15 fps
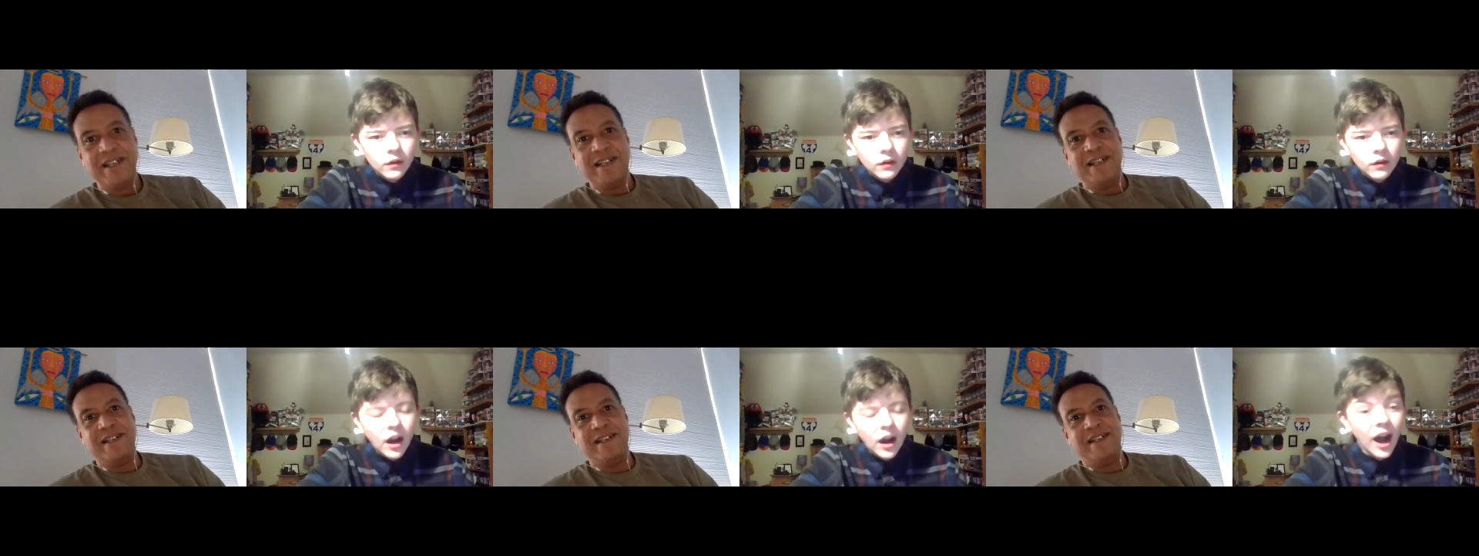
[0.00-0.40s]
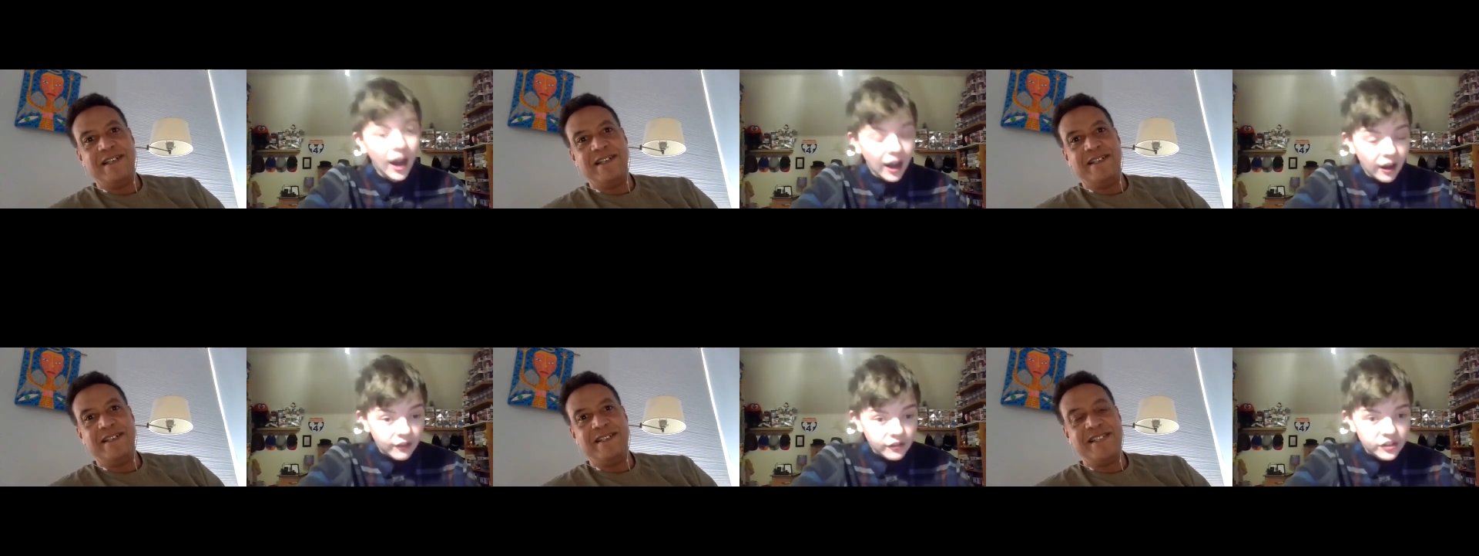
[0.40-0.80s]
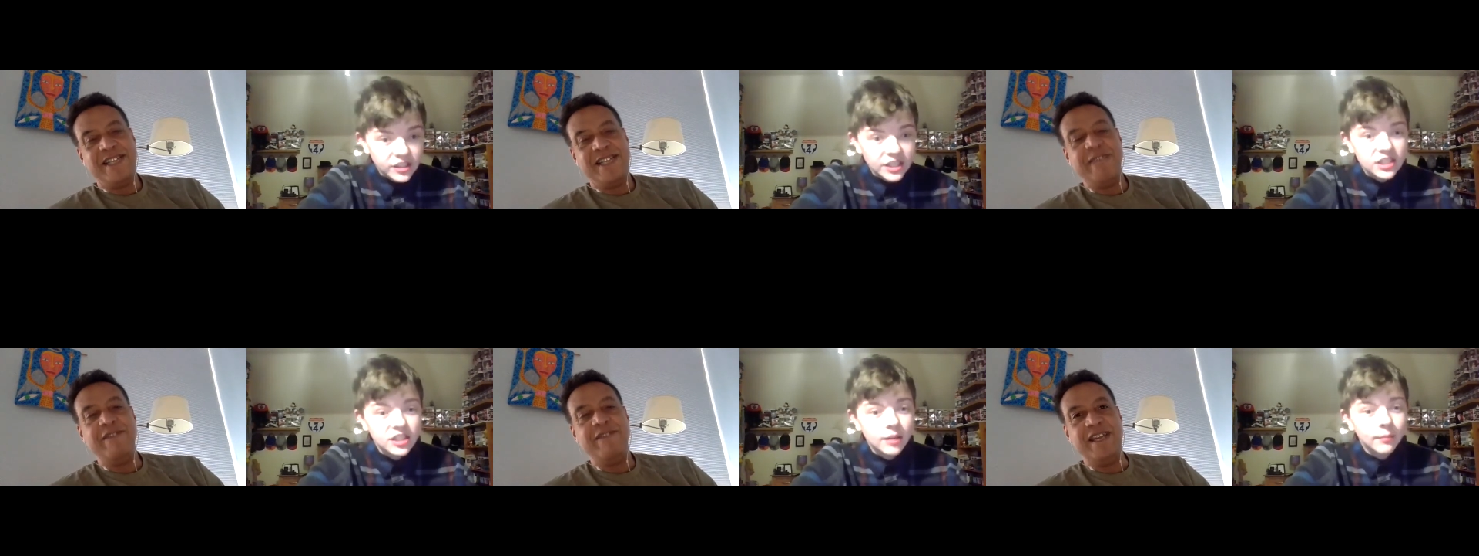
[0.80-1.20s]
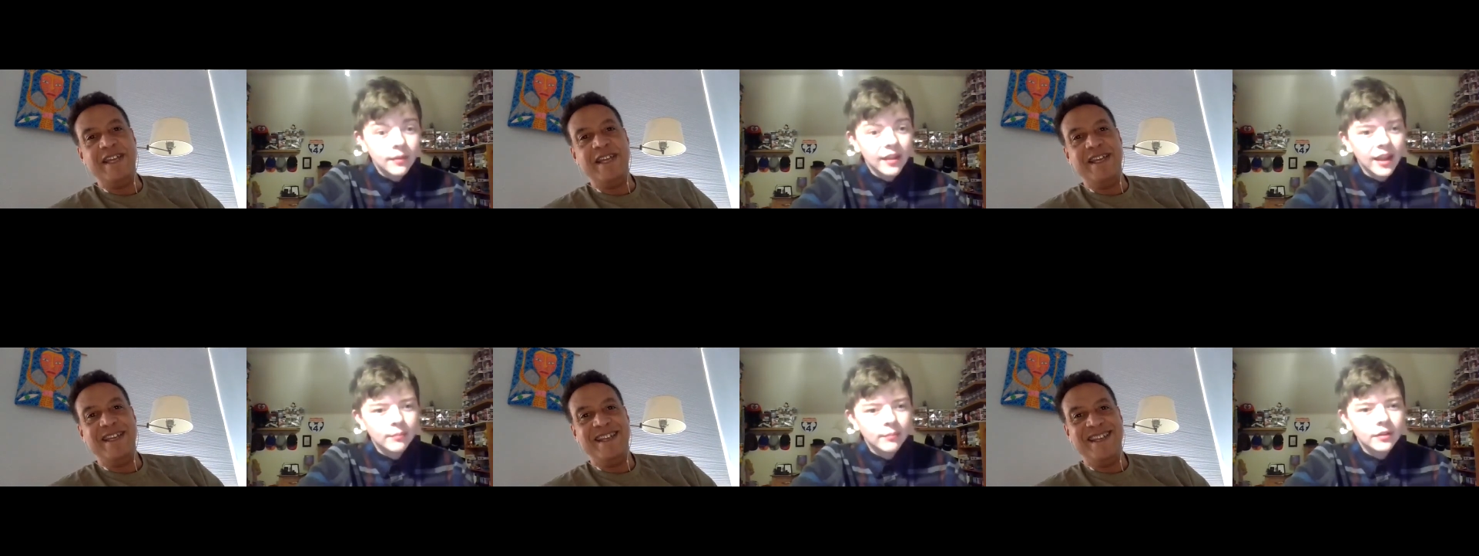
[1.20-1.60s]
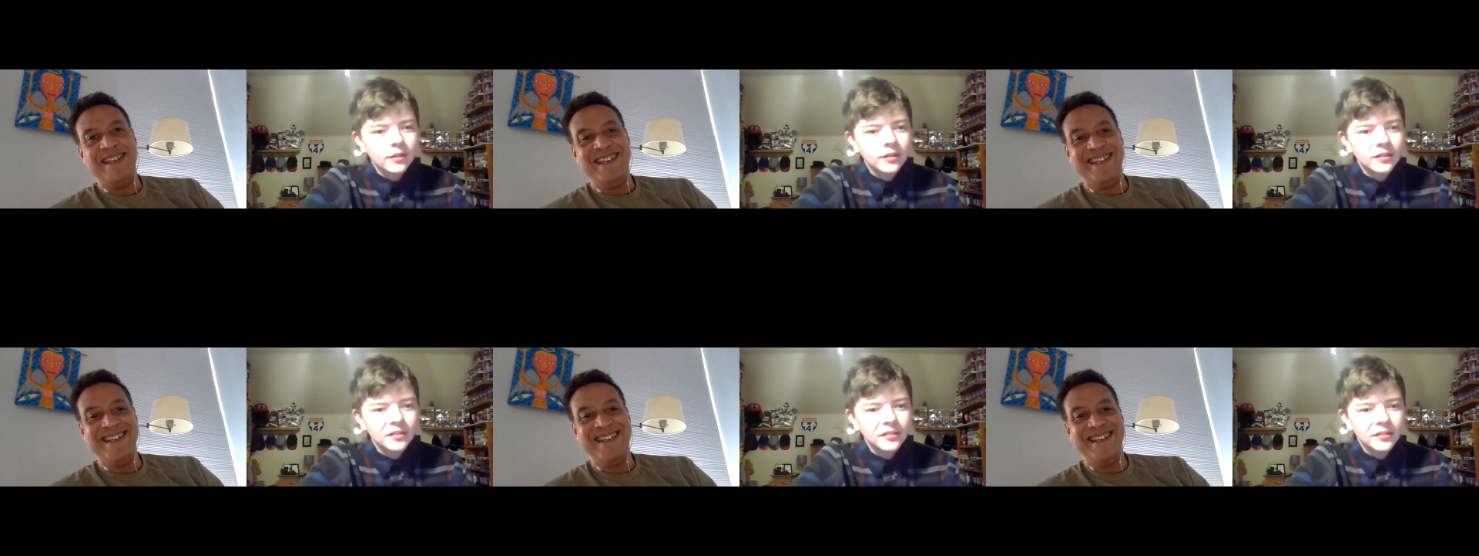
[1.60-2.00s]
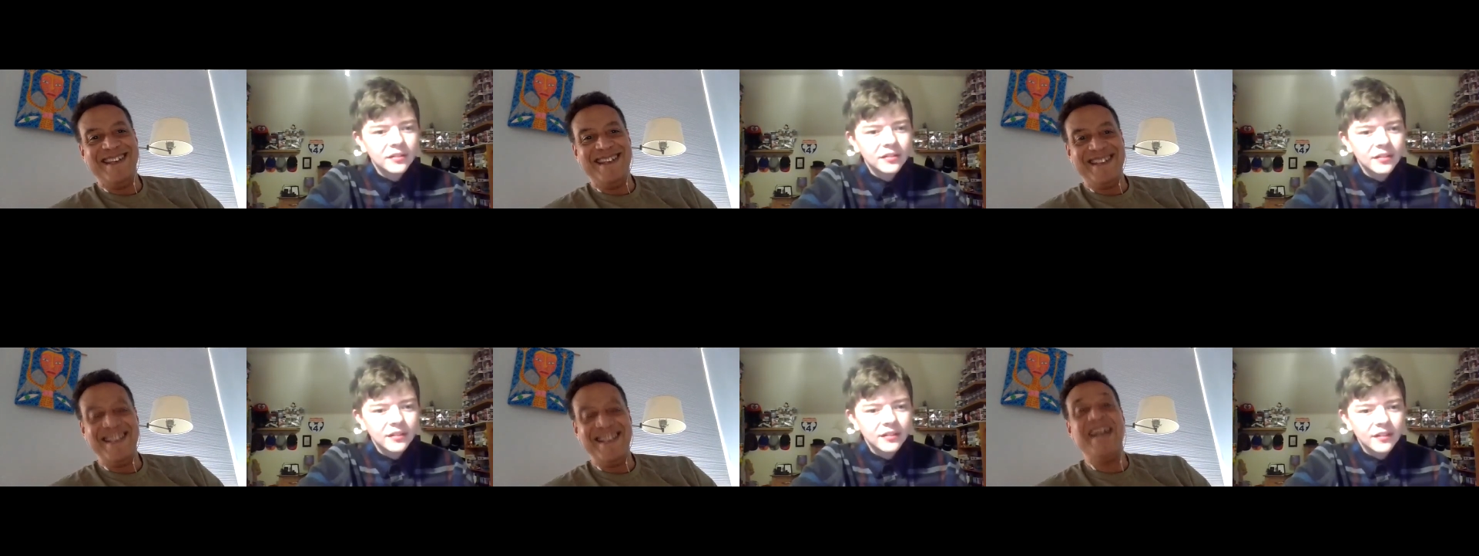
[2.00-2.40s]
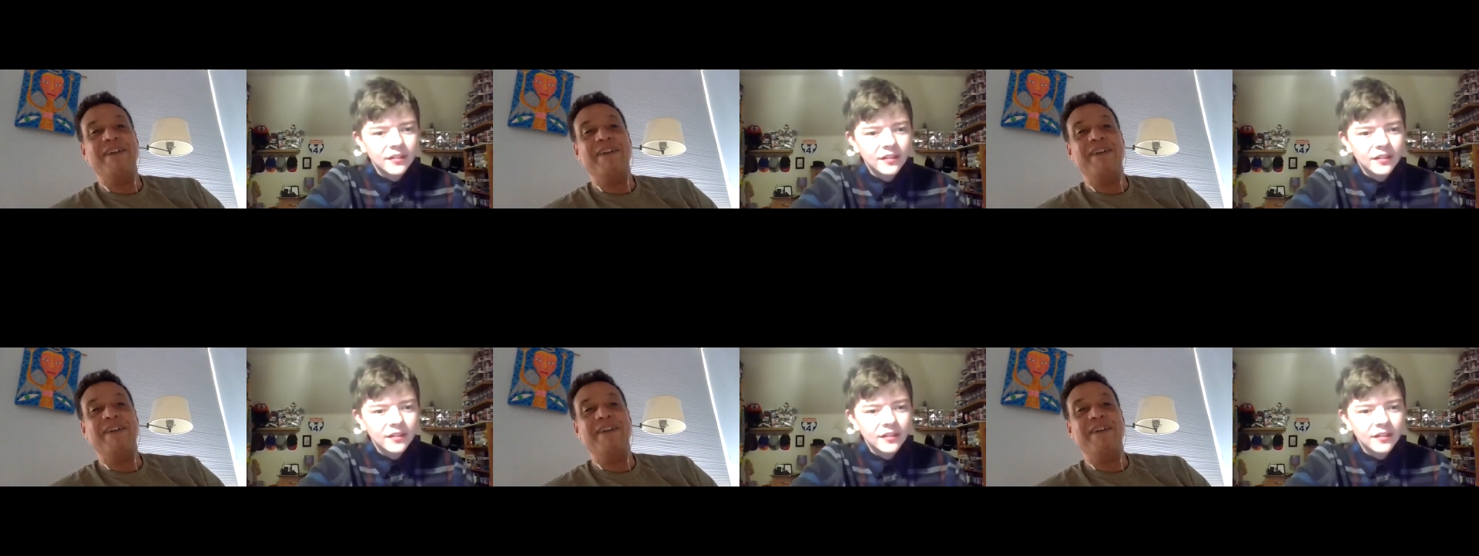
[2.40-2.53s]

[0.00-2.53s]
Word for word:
Speaker 1: Uh, I have TV. seen some of them. Yeah,